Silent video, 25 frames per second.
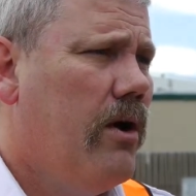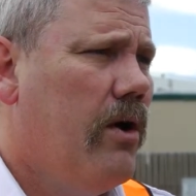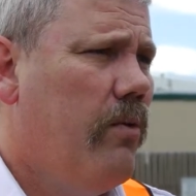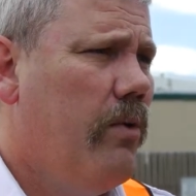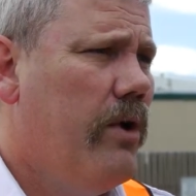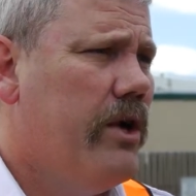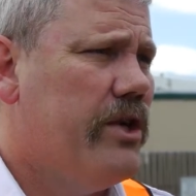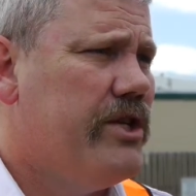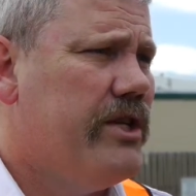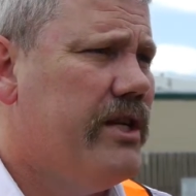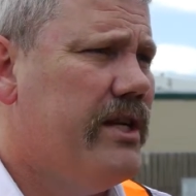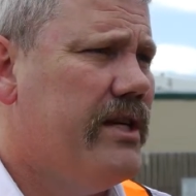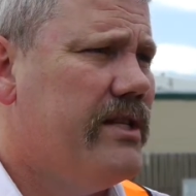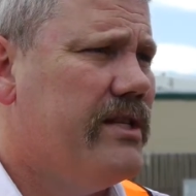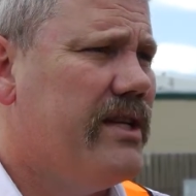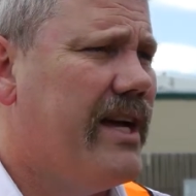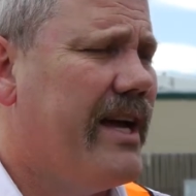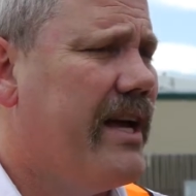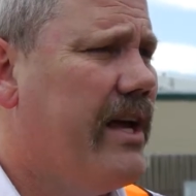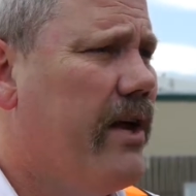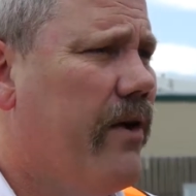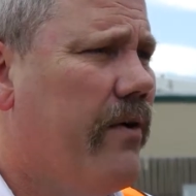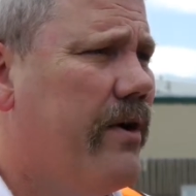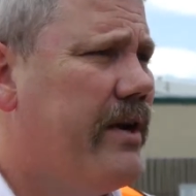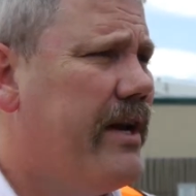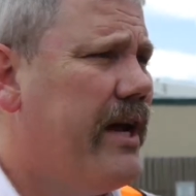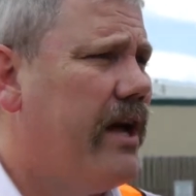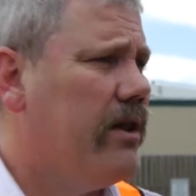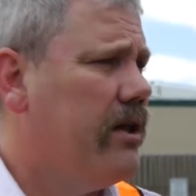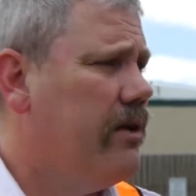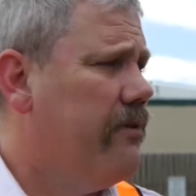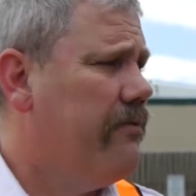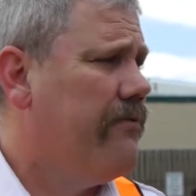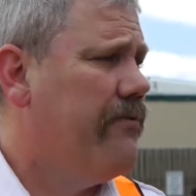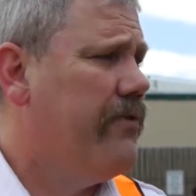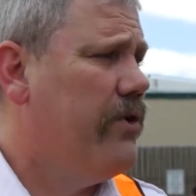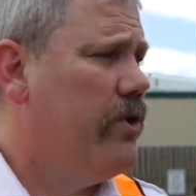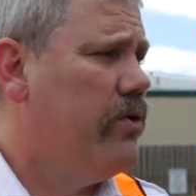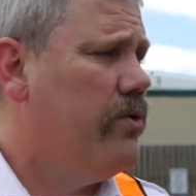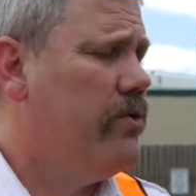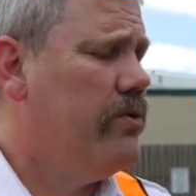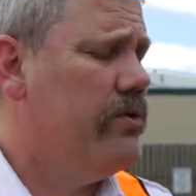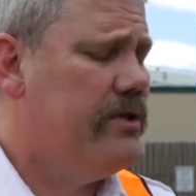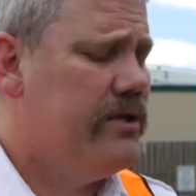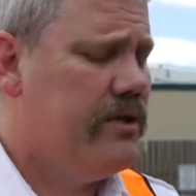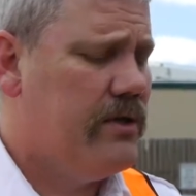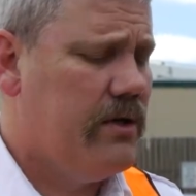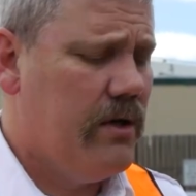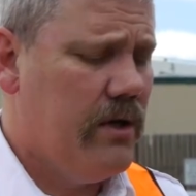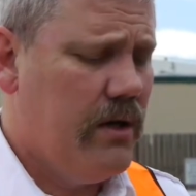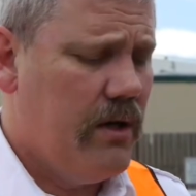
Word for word: which is Ghiringhelli Foods.